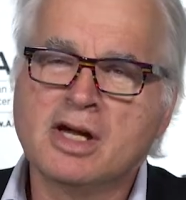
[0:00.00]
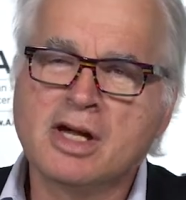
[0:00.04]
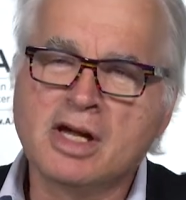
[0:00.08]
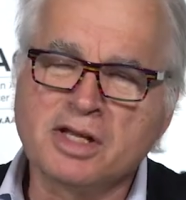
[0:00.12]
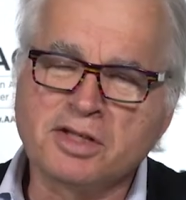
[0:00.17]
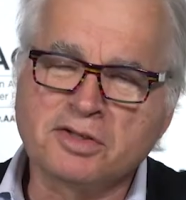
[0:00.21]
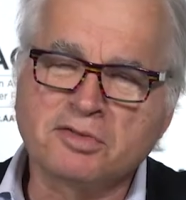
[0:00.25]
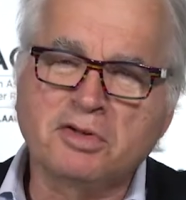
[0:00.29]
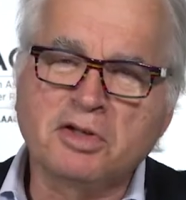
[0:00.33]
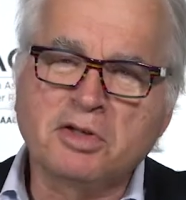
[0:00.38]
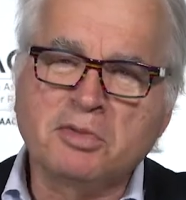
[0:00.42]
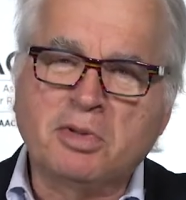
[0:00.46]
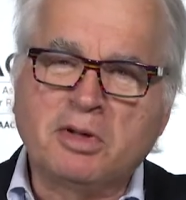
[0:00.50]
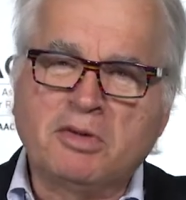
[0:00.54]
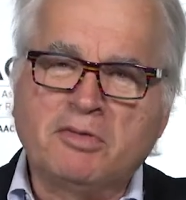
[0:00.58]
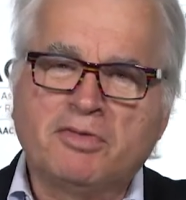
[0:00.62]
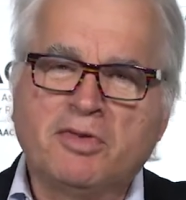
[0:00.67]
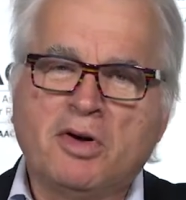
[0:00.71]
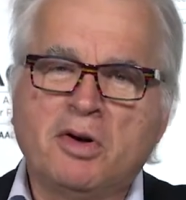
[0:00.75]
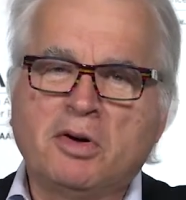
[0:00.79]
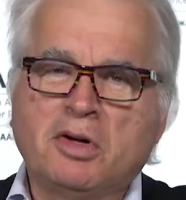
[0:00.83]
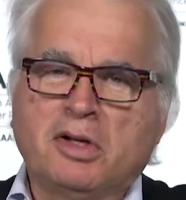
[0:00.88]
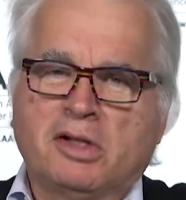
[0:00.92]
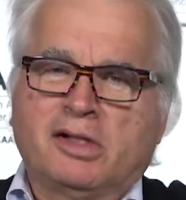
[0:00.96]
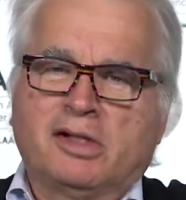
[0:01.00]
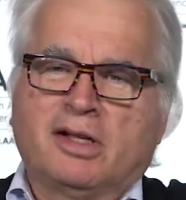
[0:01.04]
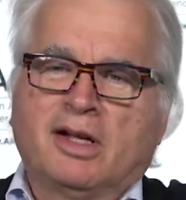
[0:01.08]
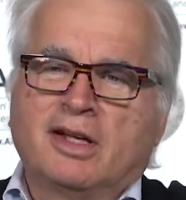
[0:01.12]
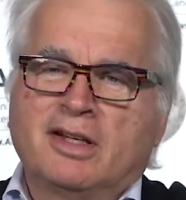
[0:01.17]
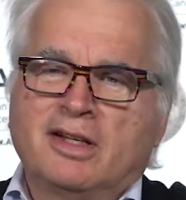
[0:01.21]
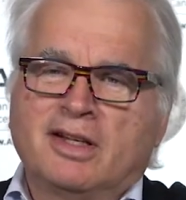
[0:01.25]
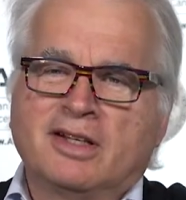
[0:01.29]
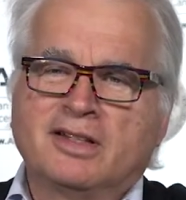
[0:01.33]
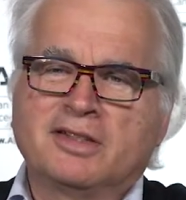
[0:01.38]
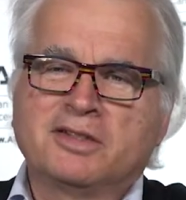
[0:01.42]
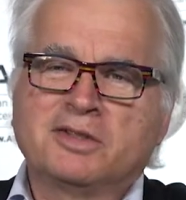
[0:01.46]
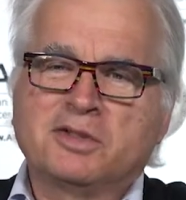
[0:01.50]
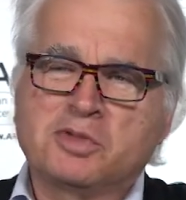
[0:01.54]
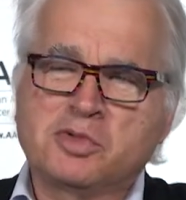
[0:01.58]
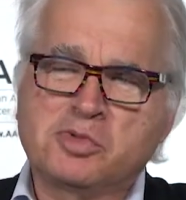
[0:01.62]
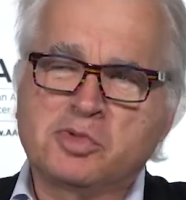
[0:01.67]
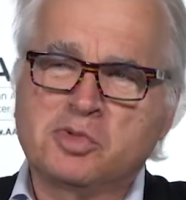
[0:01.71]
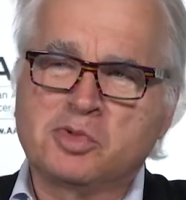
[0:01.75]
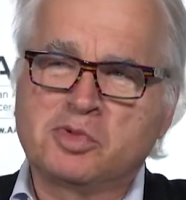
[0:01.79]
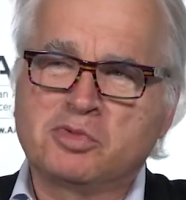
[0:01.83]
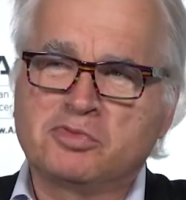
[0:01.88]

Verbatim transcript: has really been focused on sort